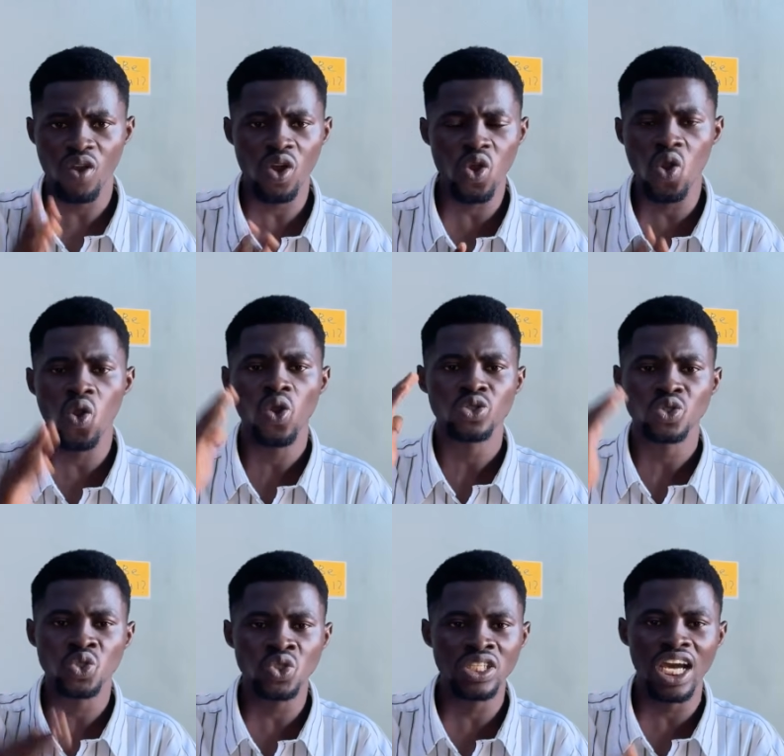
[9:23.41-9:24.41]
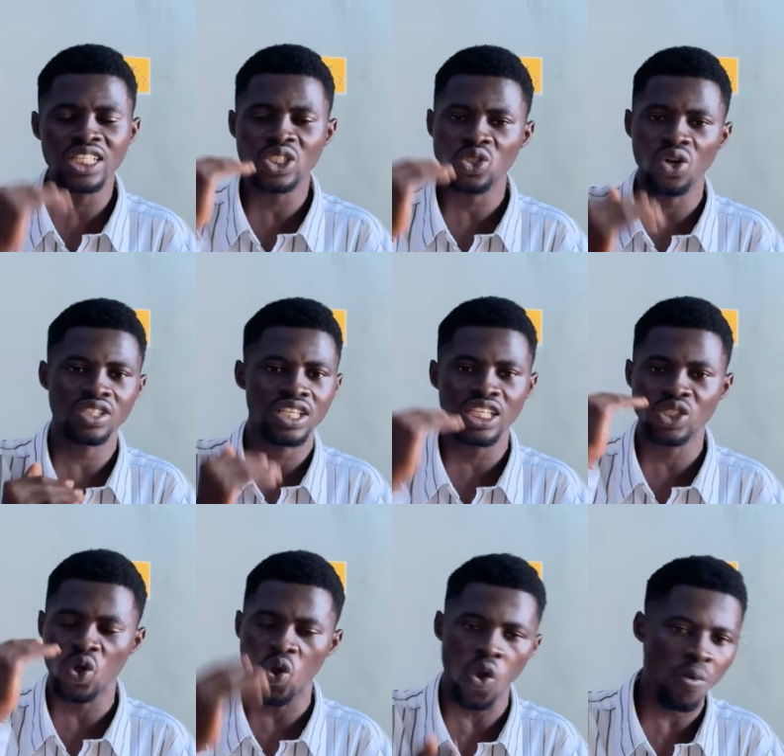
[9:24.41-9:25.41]
follow Student
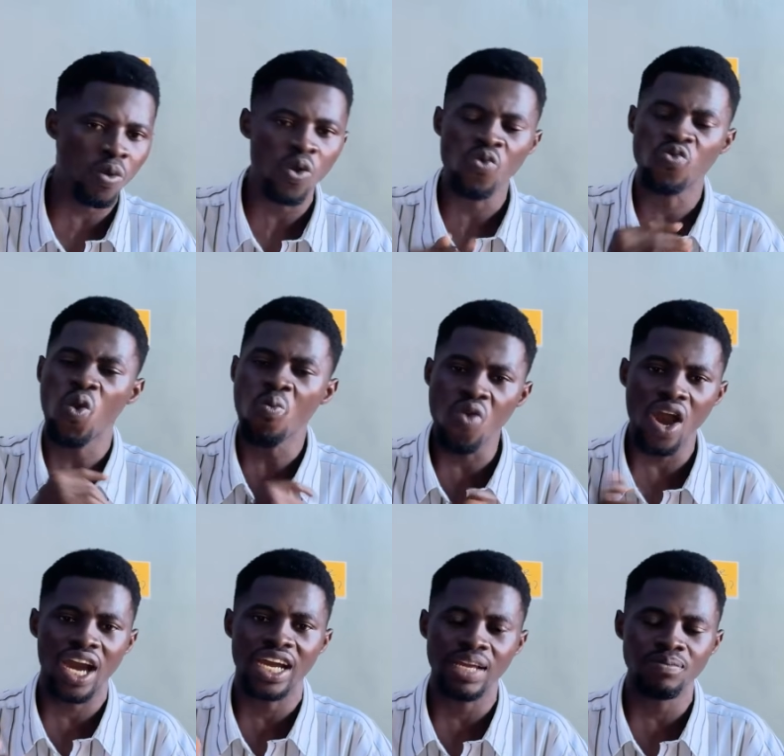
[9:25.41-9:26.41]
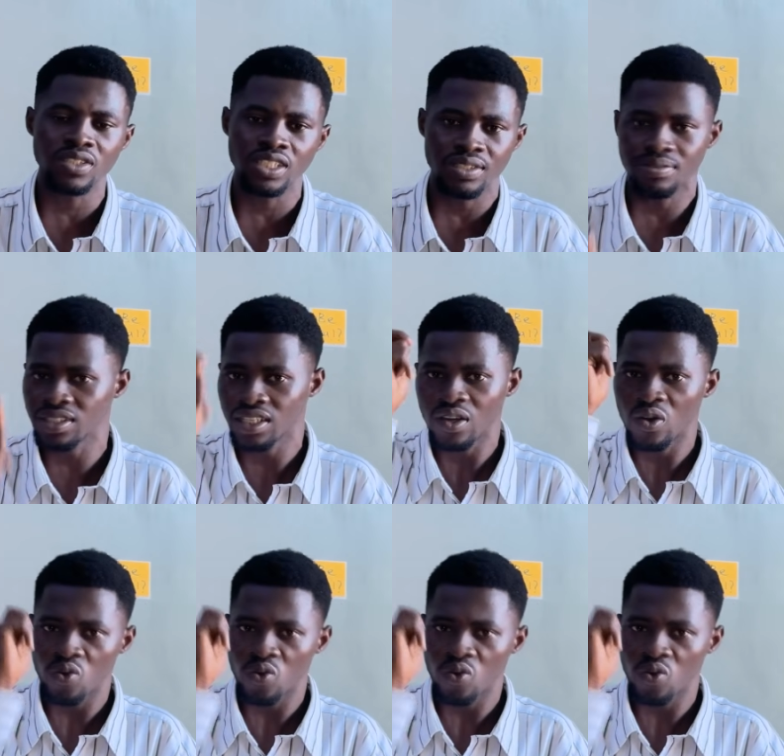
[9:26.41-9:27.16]
Success Hub for more academic tips.